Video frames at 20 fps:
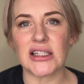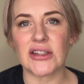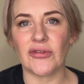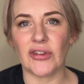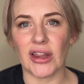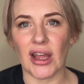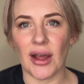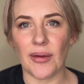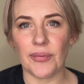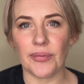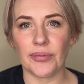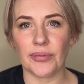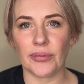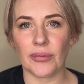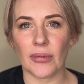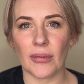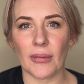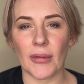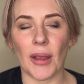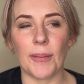for that.
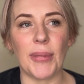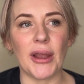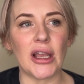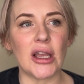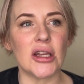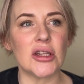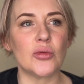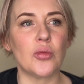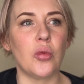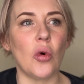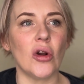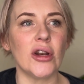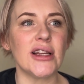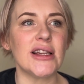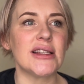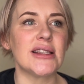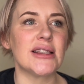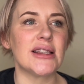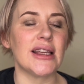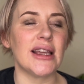Because what
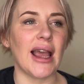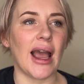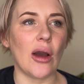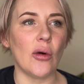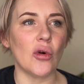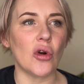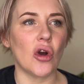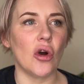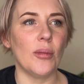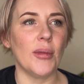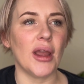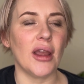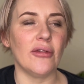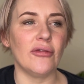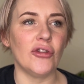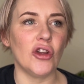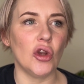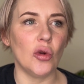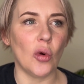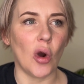is the outcome
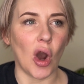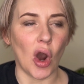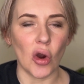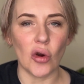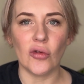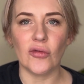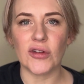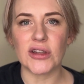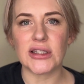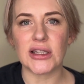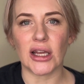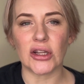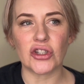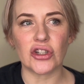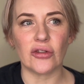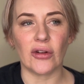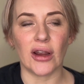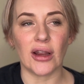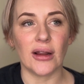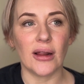if you
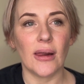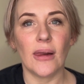oversaturate?